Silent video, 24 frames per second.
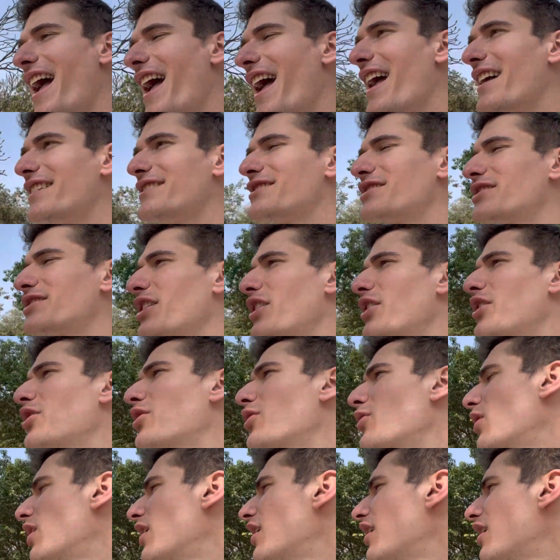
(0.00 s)
And
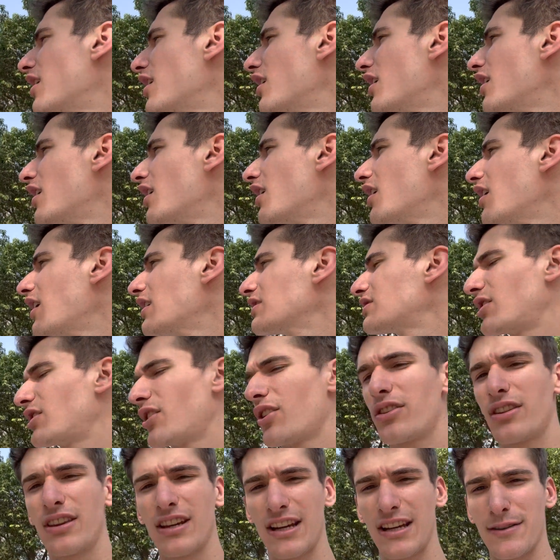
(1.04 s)
so I
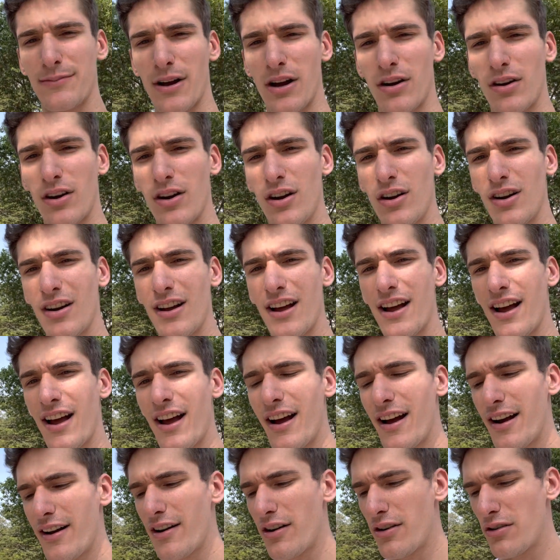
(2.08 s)
started thinking about
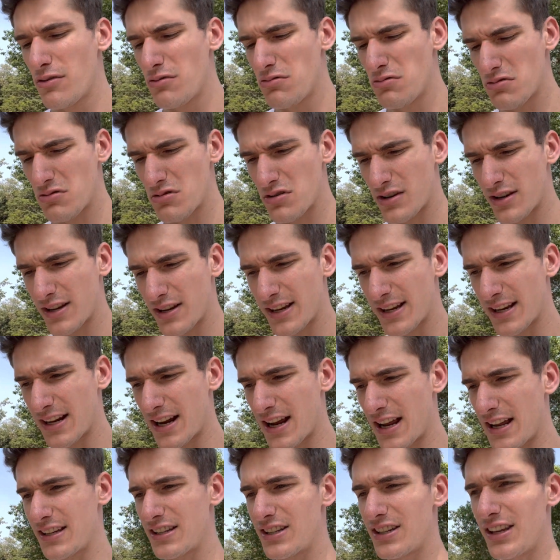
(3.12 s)
how can
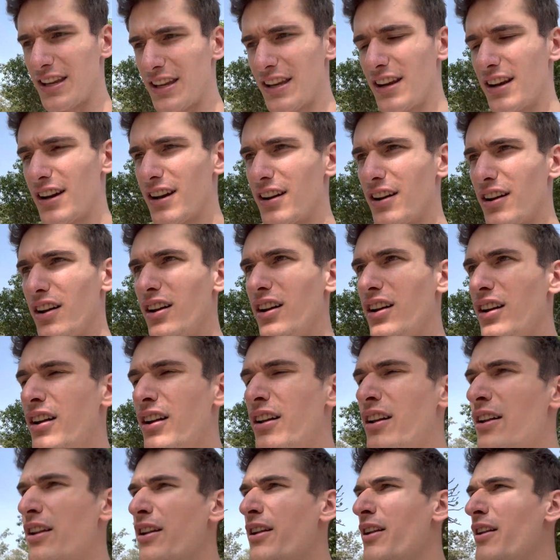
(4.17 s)
I get
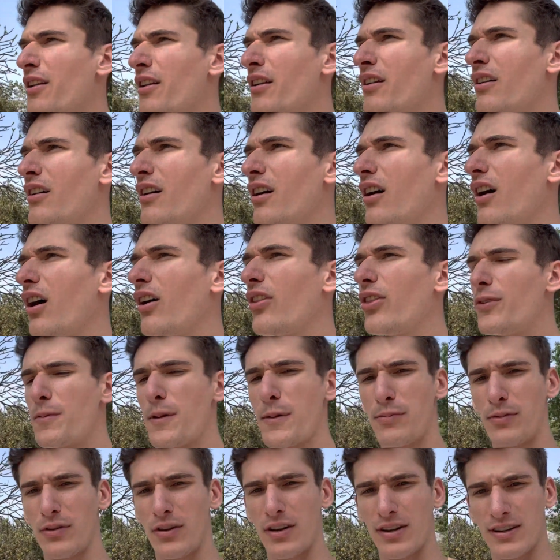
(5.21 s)
other
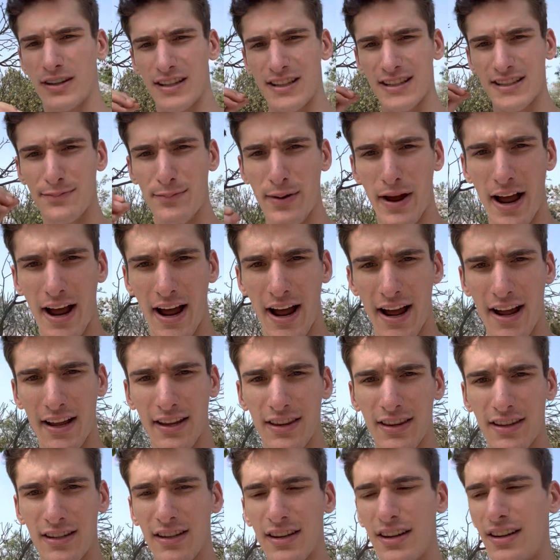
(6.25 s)
people onto this
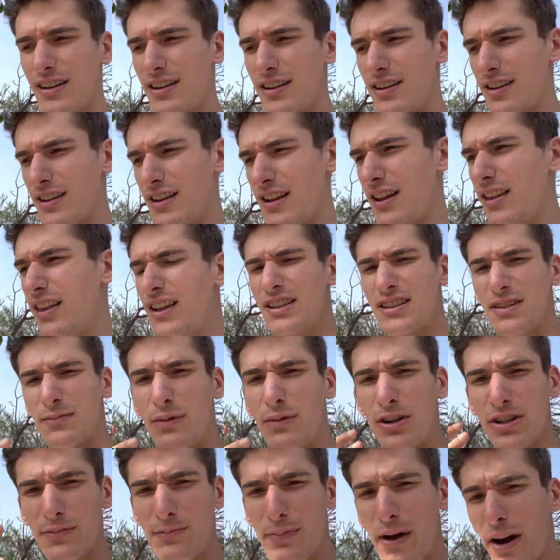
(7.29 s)
path? And I think it's a
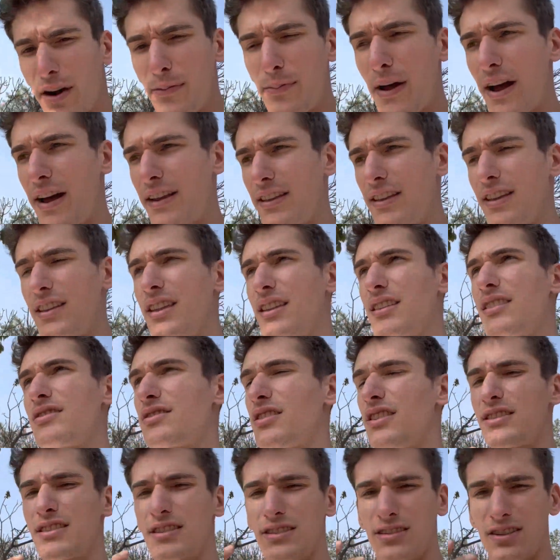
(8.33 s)
much better path. I think there's
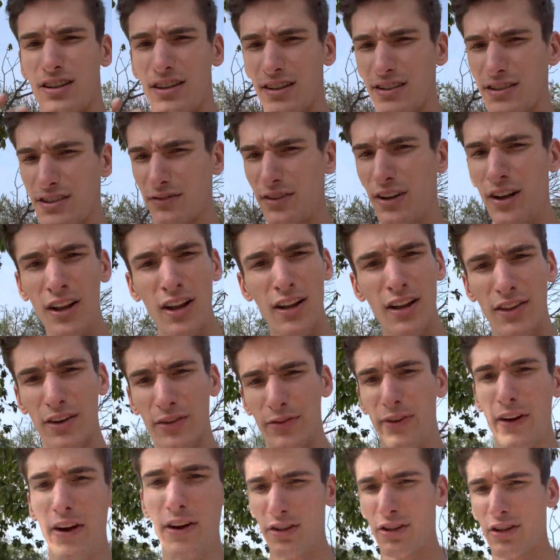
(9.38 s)
lots of talks of the
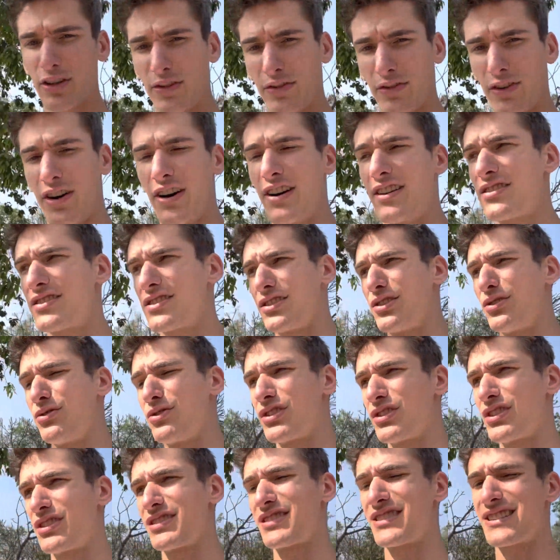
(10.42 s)
failure of our
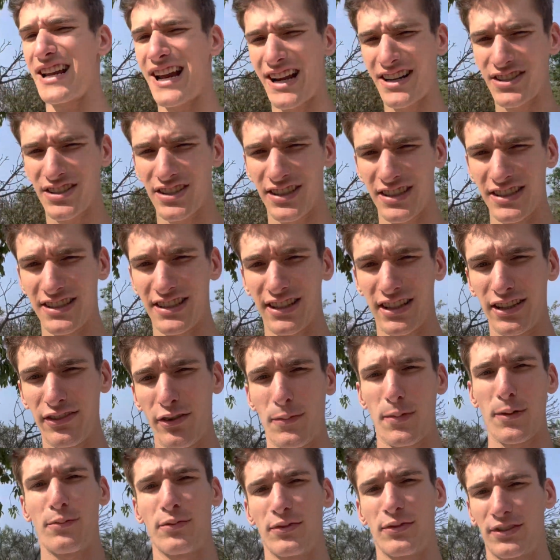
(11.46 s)
institutions to actually deliver
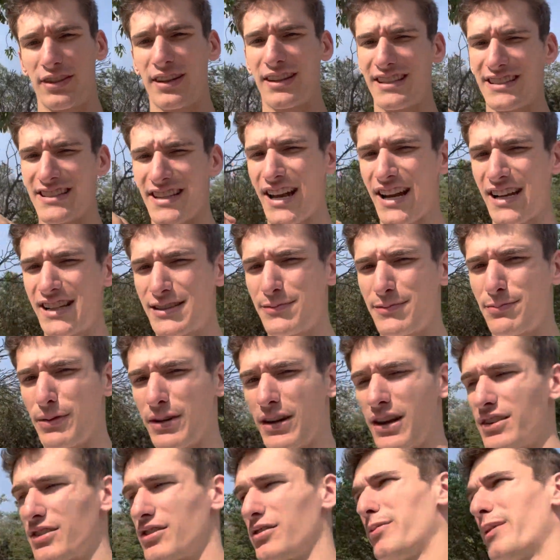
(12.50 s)
people to these
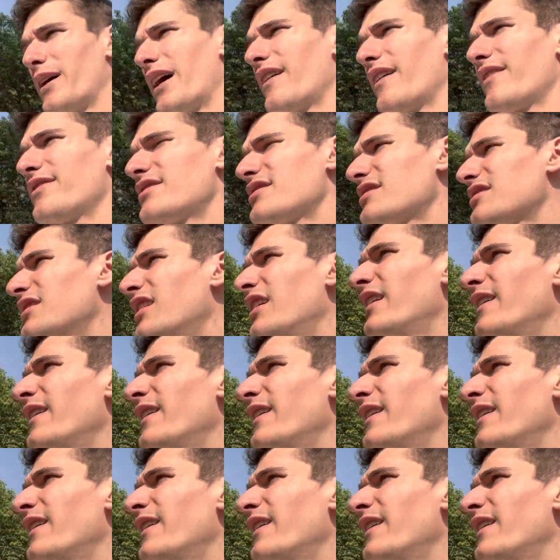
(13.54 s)
exponential paths.